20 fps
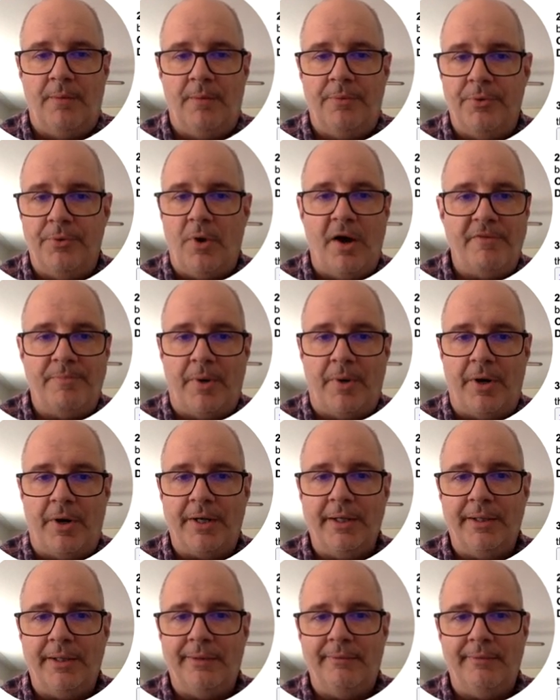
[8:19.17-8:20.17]
through
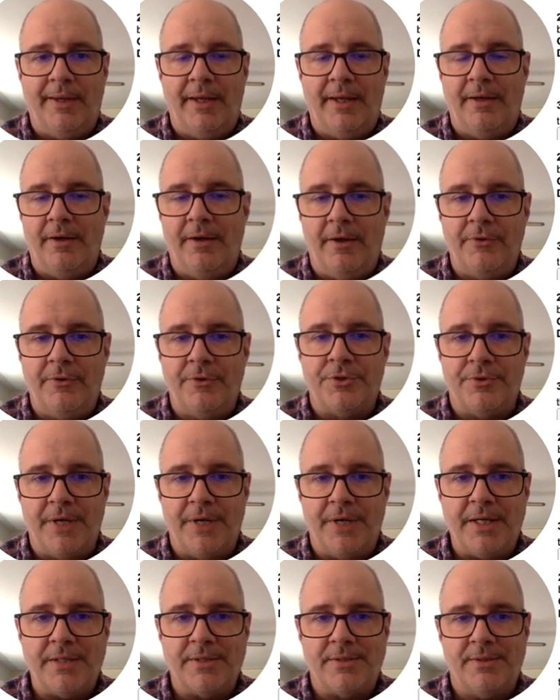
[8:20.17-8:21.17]
off-market and other
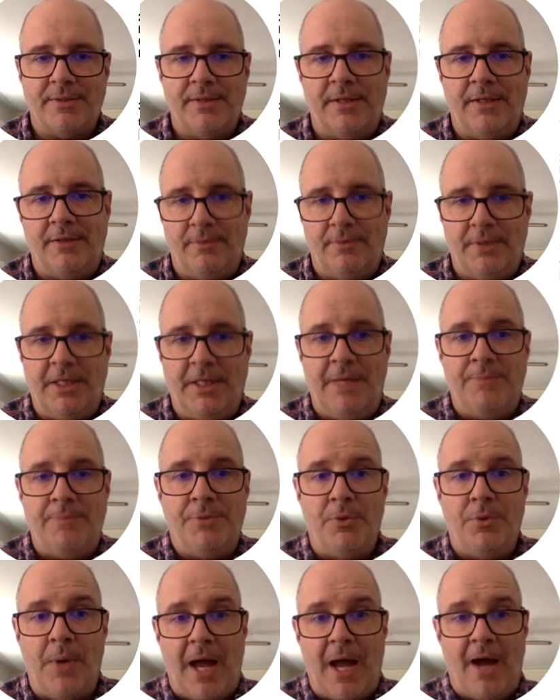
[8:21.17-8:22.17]
tricks that keeps
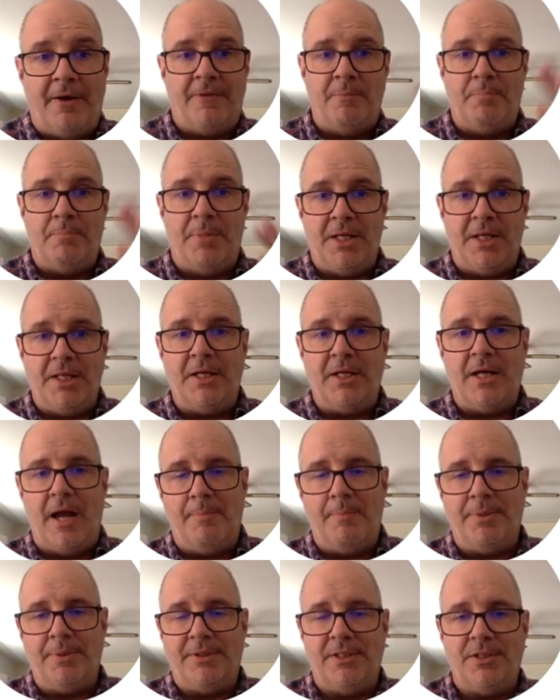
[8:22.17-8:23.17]
you out of the bidding
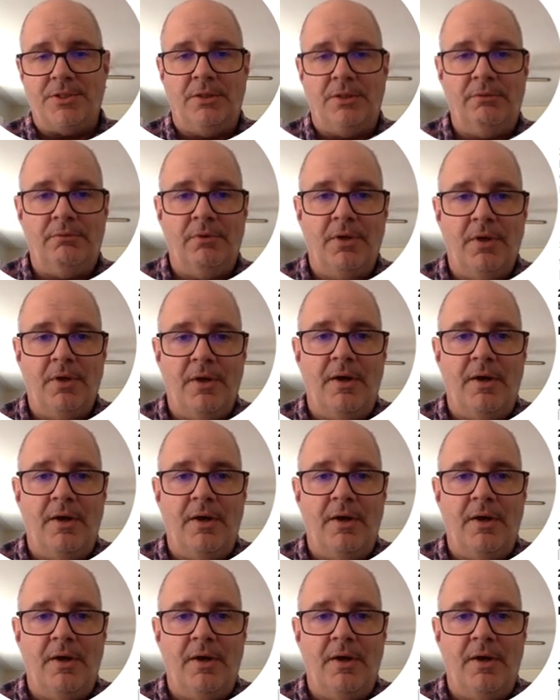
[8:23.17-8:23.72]
competition.